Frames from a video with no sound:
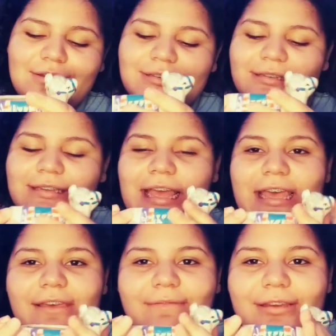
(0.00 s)

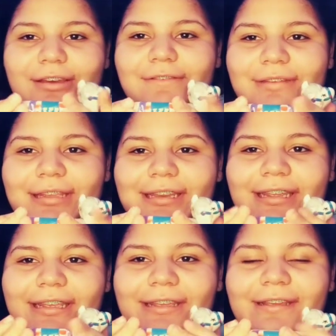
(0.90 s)
Today we are
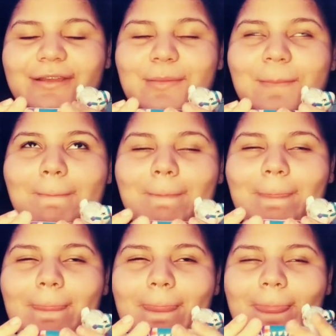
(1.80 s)
reading
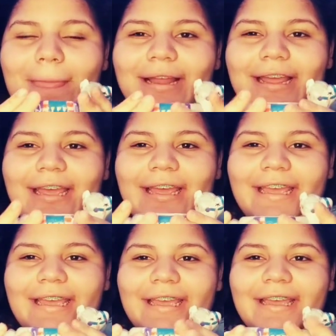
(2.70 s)

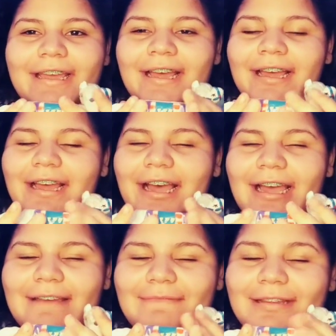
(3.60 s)
a,
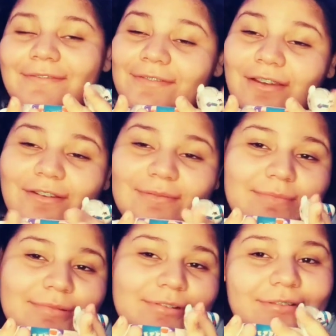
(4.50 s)
I believe if I
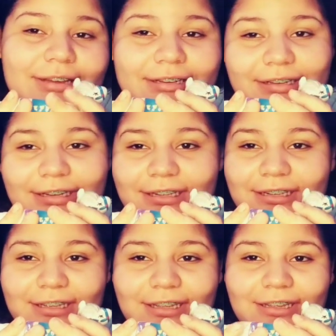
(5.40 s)
remember correctly,
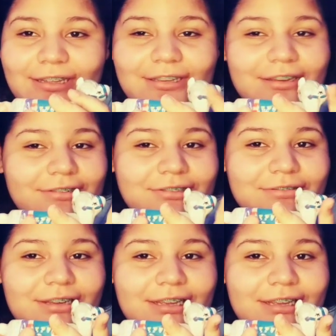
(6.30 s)
a
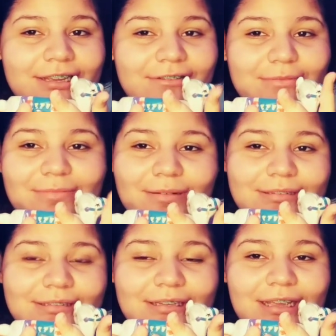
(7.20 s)
Yandere
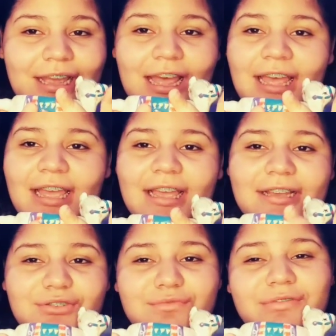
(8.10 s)
Creepypasta
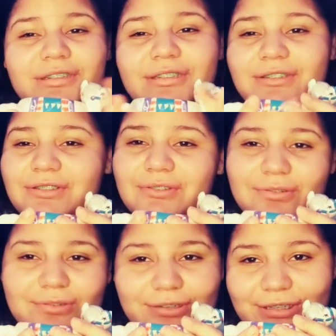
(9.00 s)
X Reader
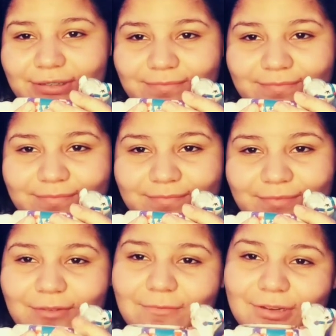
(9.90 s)
story.
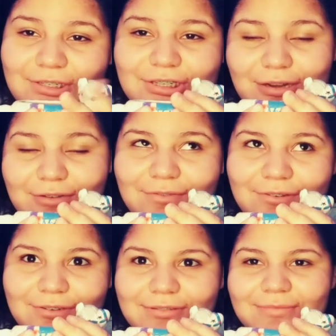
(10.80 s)
One shot, of
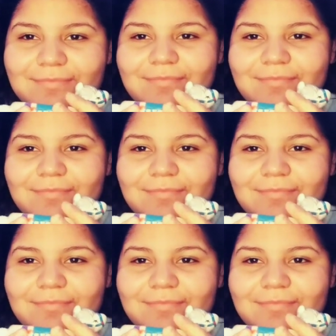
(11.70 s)
course.